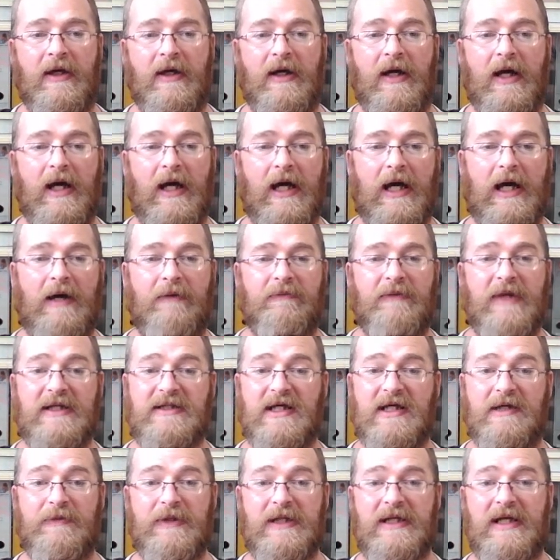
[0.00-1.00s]
That's
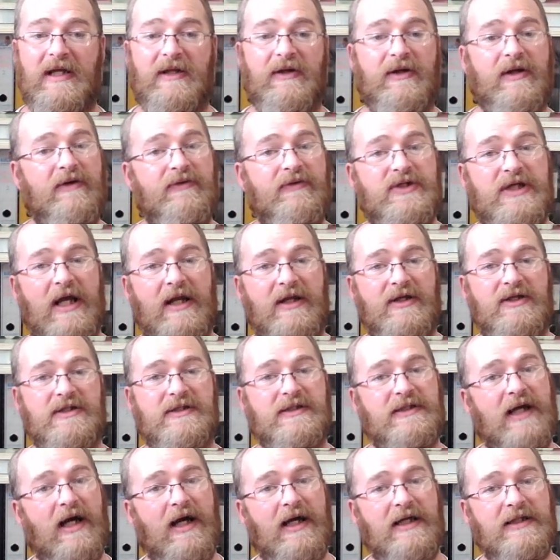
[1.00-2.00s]
going to be gathering of challenges,
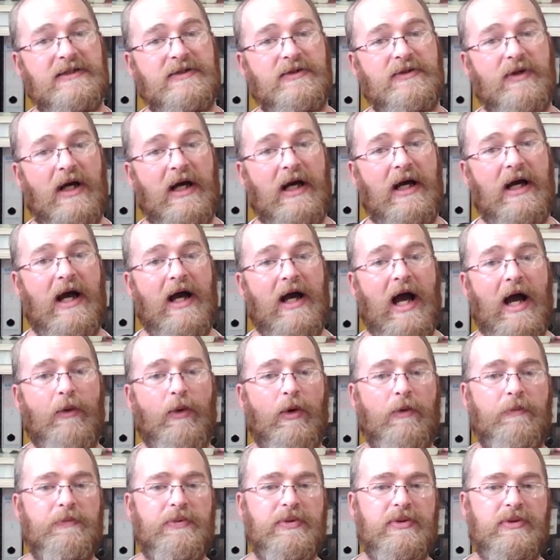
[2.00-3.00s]
guys. I
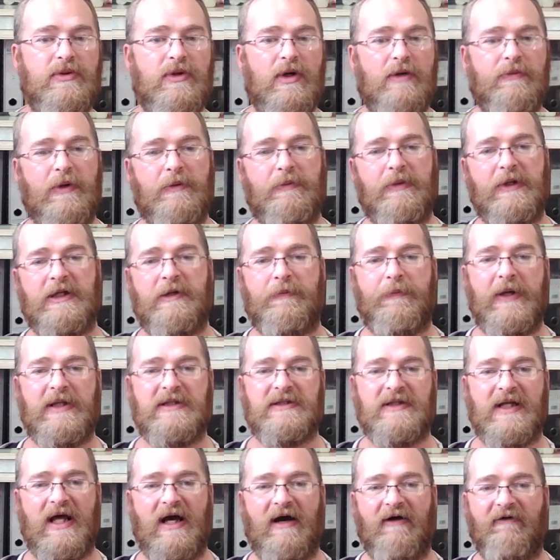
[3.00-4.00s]
will probably, depends
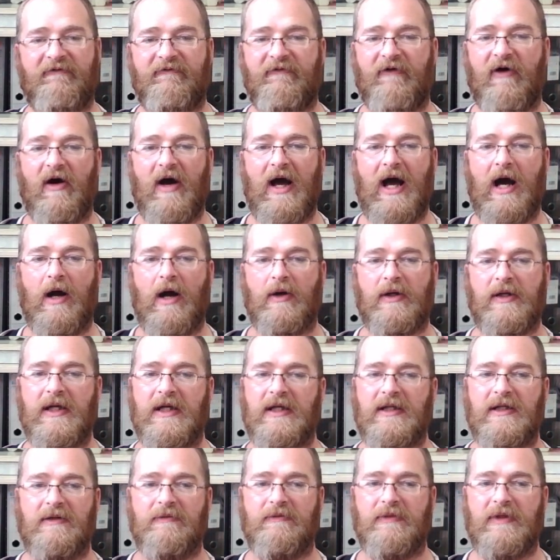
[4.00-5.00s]
on how far our
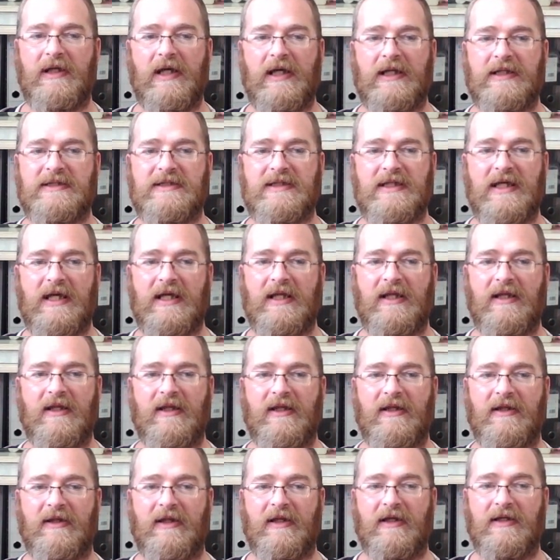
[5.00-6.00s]
kingdom gets
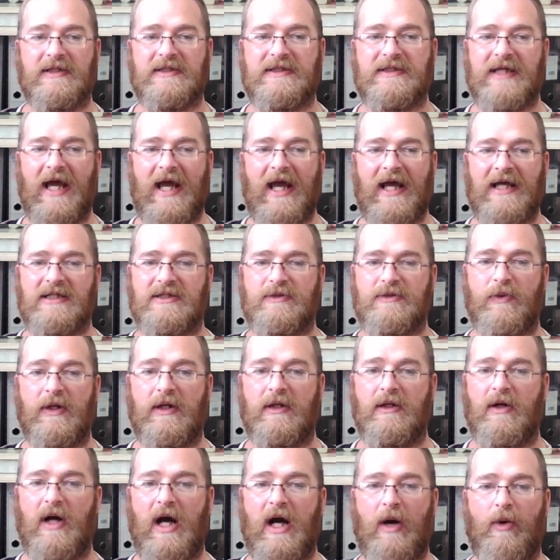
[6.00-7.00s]
in this as
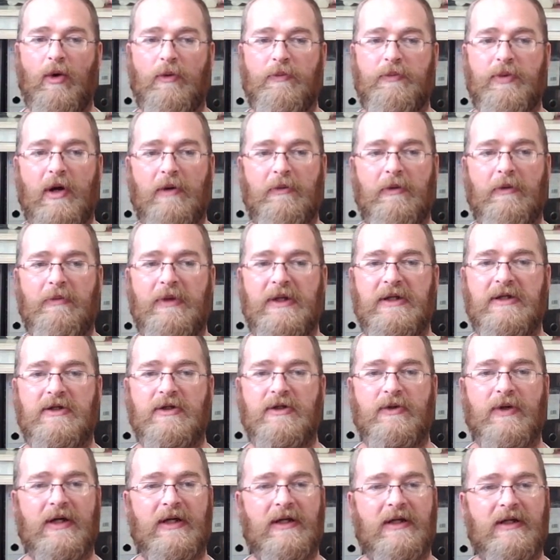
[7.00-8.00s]
well, I will probably
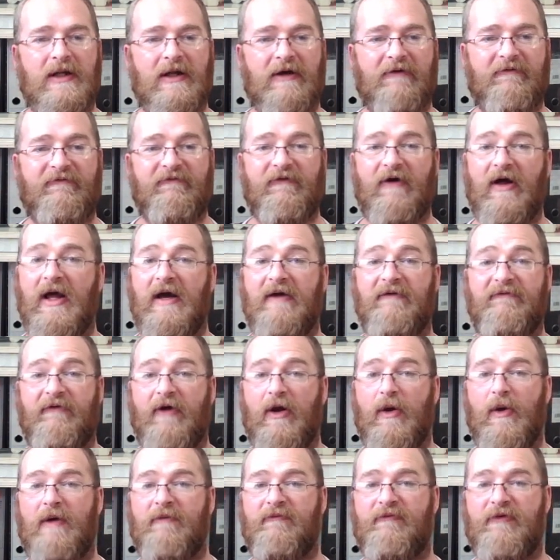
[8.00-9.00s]
do a
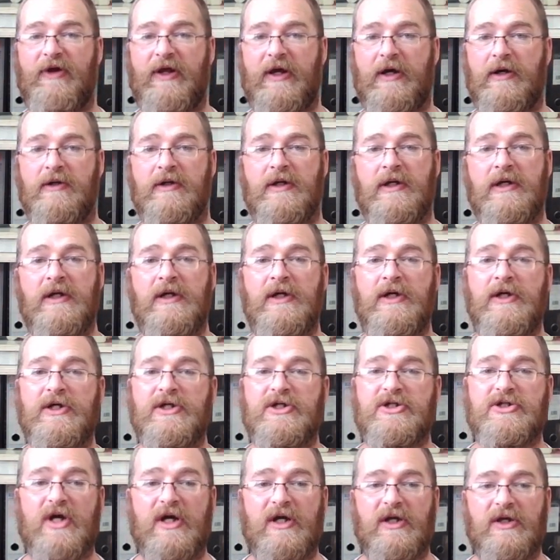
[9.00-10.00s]
follow-up video
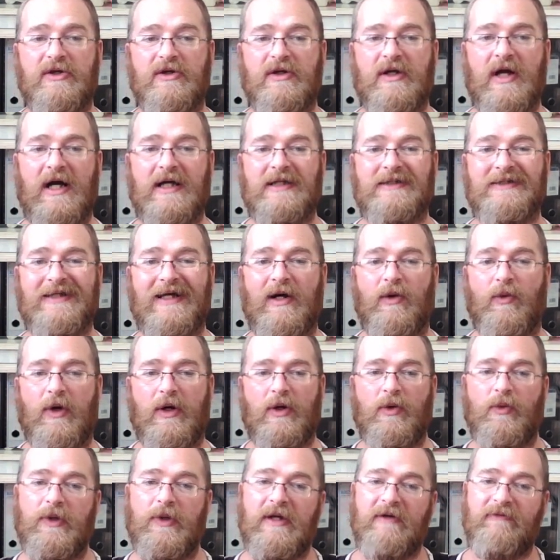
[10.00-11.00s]
showing you guys how
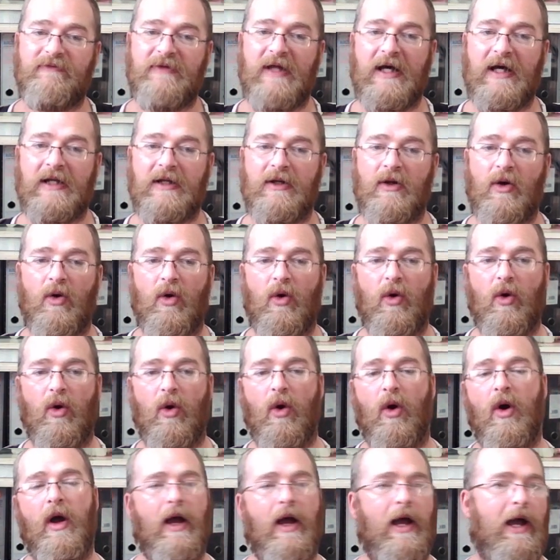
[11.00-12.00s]
well we've done
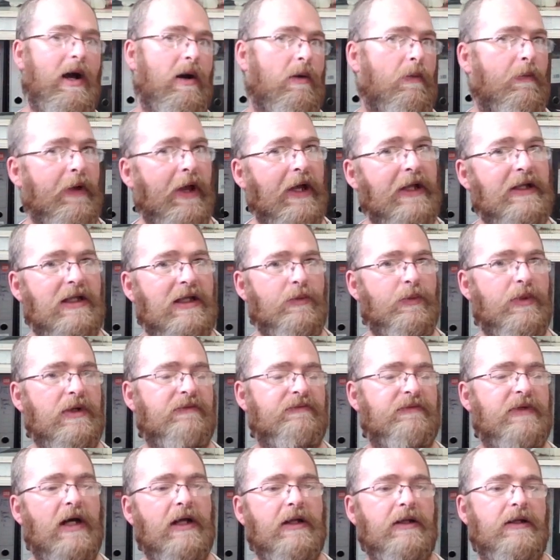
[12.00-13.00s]
or how badly
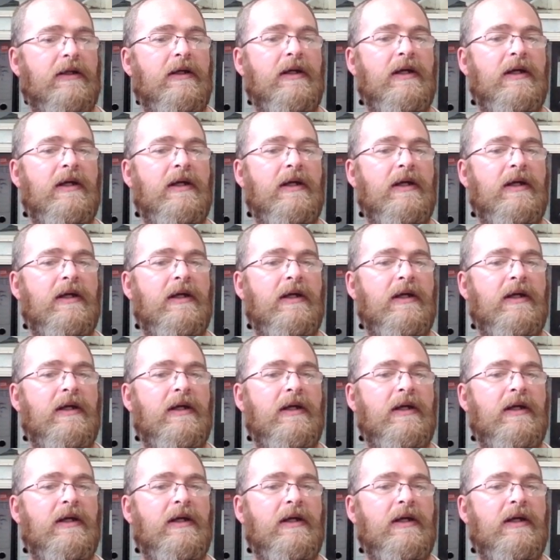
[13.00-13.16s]
we've done.